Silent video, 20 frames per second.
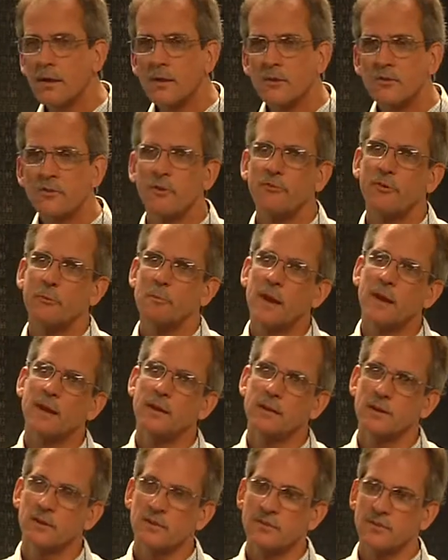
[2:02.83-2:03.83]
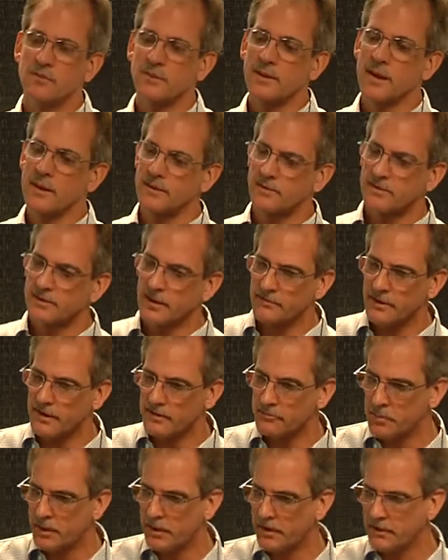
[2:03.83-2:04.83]
So for many years, since '97,
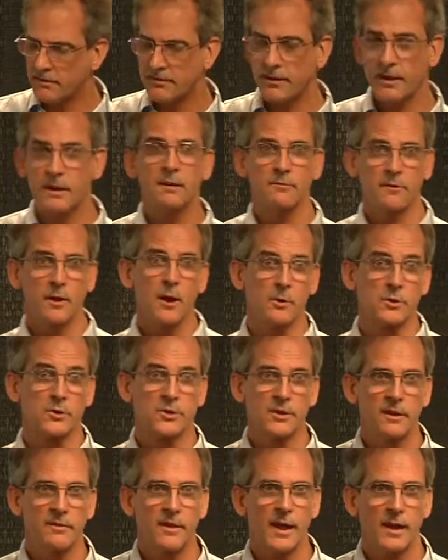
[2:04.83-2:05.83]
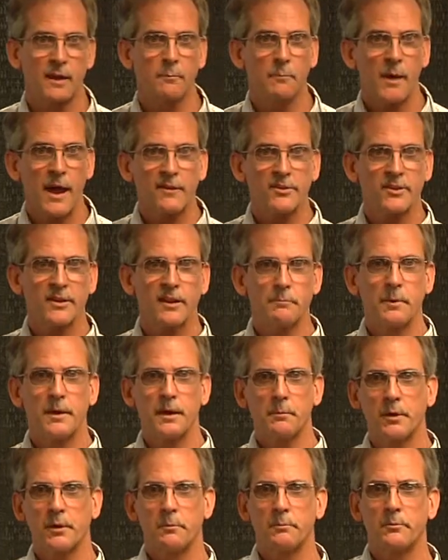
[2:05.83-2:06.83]
I've been an executive coach. And in that capacity, I've been
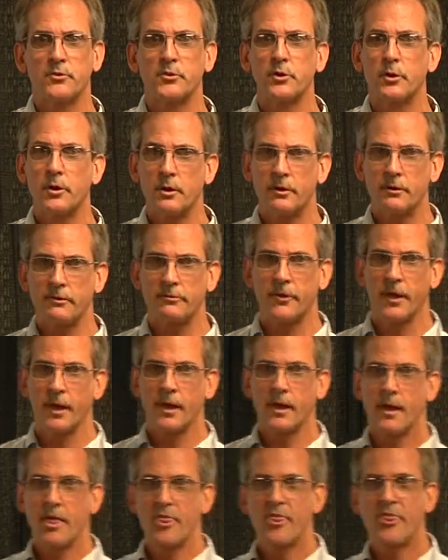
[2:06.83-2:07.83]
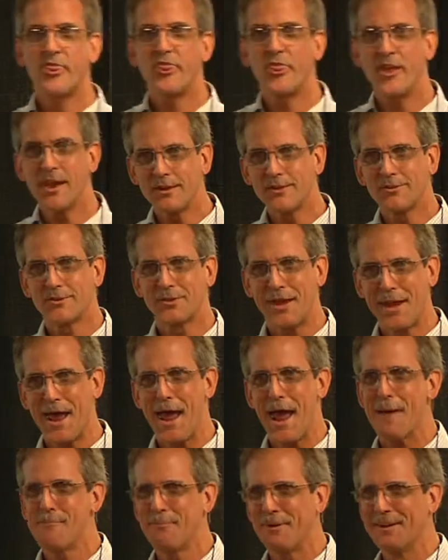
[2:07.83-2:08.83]
able to observe things that
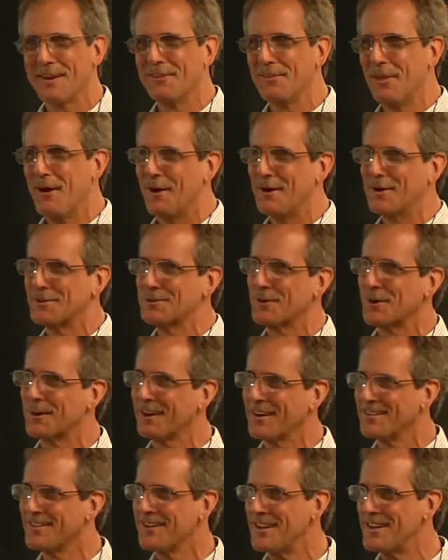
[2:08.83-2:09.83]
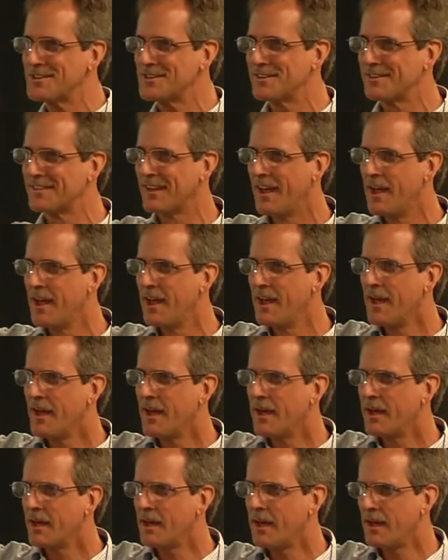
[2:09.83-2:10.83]
happen in large organizations.
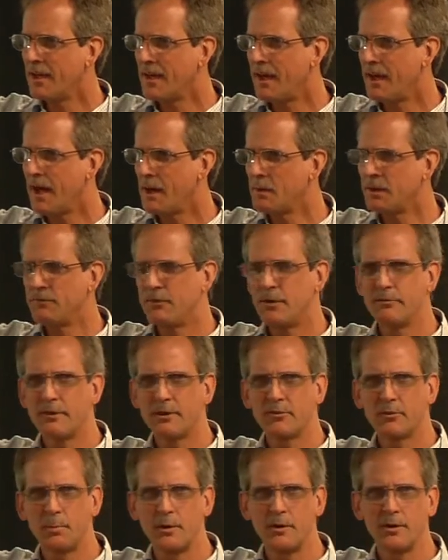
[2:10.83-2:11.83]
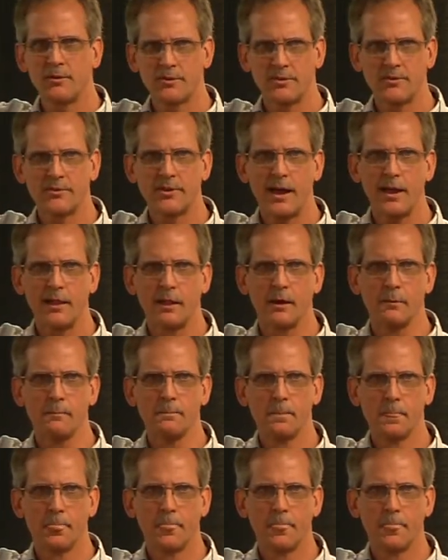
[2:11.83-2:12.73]
How many of you have experienced a silo?